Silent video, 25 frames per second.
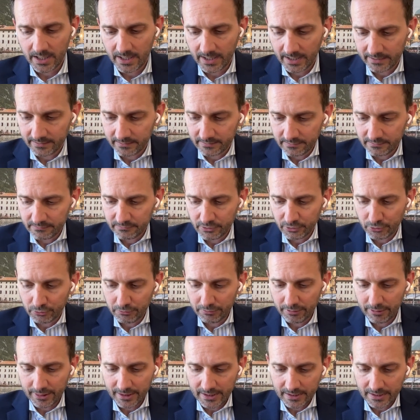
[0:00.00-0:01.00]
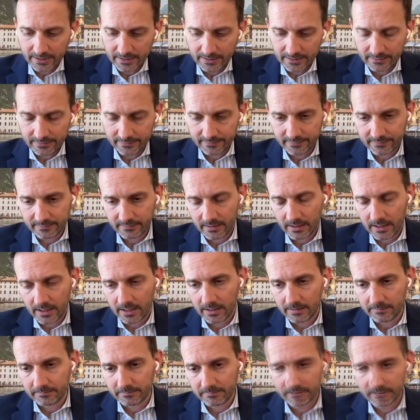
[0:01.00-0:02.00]
And the good thing is
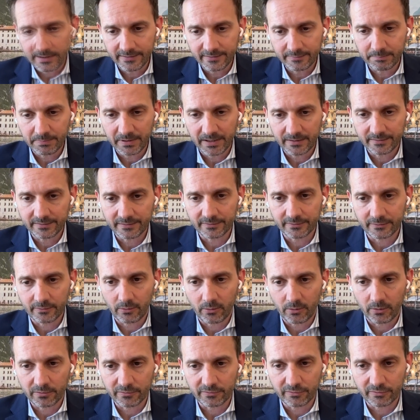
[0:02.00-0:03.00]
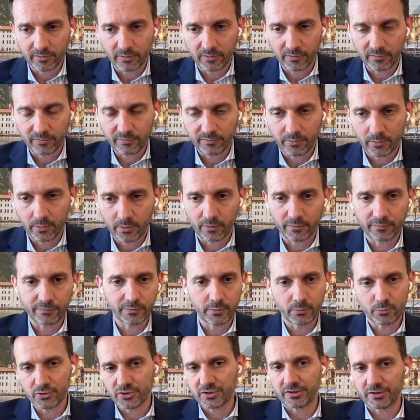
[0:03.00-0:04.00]
it's a nice basis also for
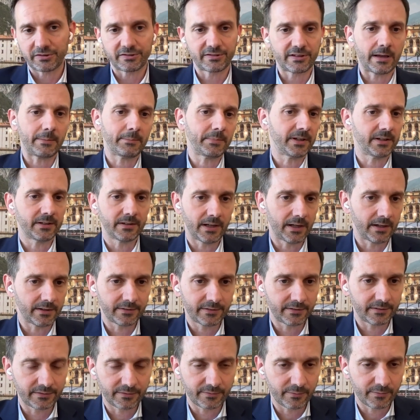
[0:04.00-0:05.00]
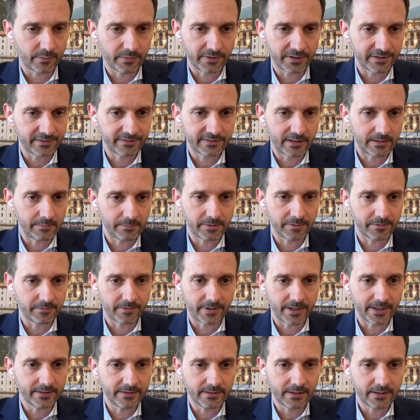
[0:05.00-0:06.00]
future sub-indexes, for example,
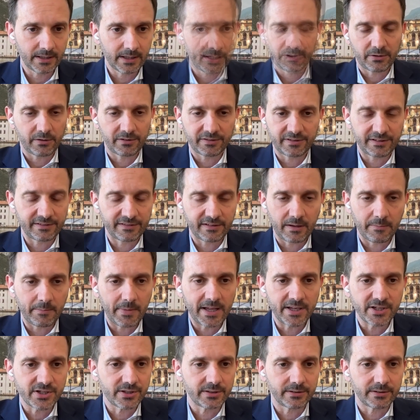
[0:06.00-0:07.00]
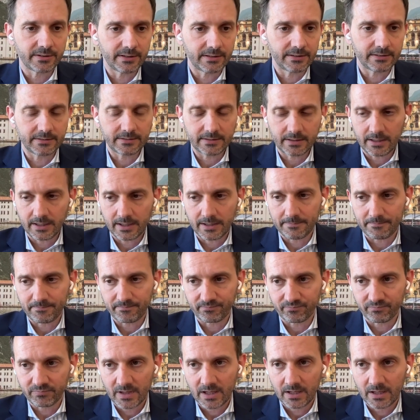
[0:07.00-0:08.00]
right? Because as I mentioned,
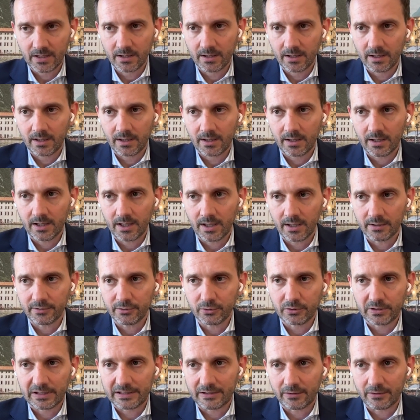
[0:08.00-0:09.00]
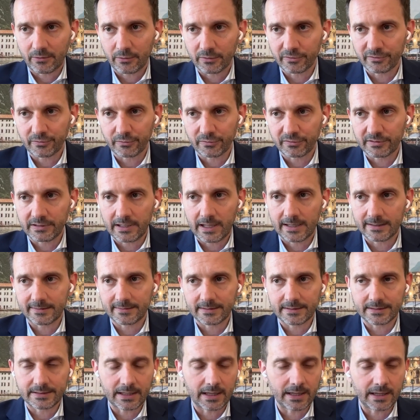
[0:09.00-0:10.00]
you can also
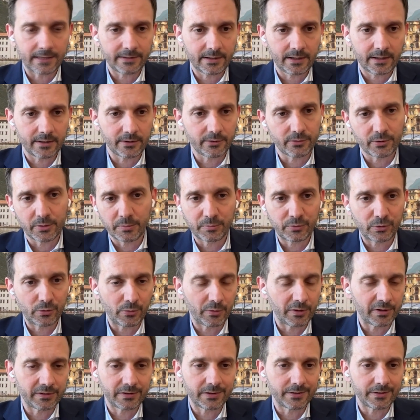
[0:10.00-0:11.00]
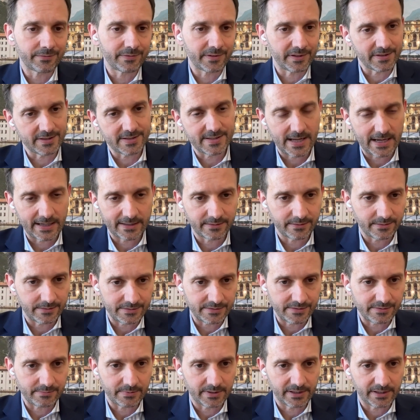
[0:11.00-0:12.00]
slice and dice crypto in different
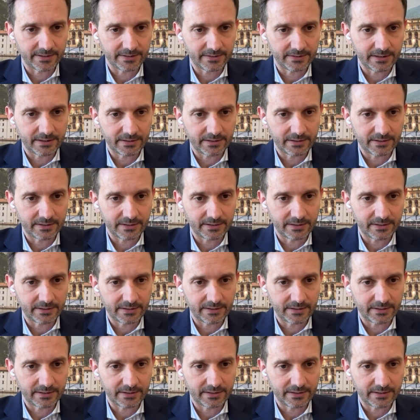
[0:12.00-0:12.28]
sectors, right?